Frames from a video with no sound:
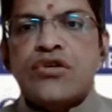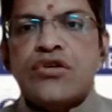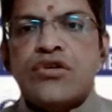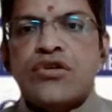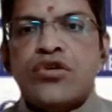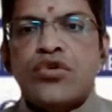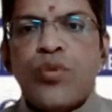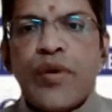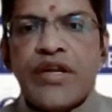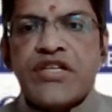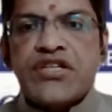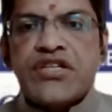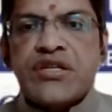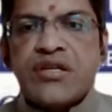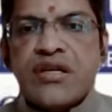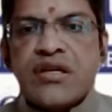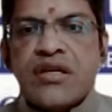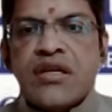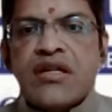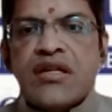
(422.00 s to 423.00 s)
to which
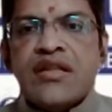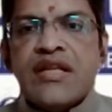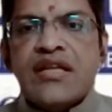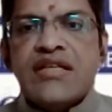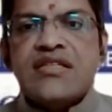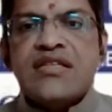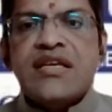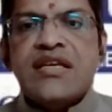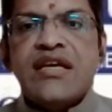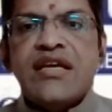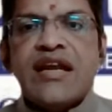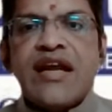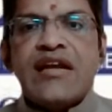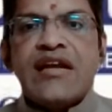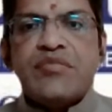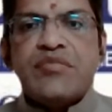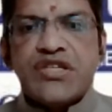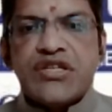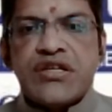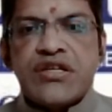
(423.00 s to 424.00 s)
they seek an
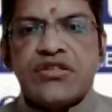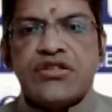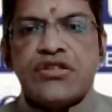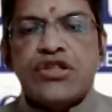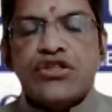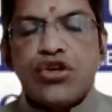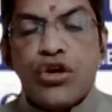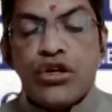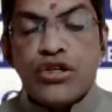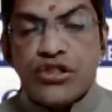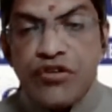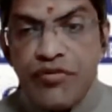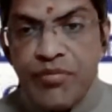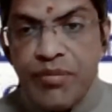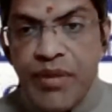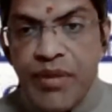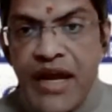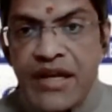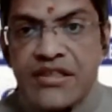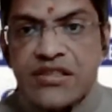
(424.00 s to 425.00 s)
admission, the choice of
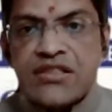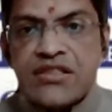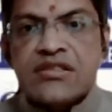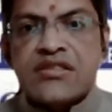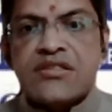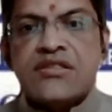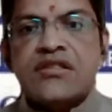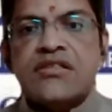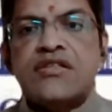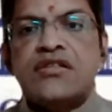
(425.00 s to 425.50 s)
branches.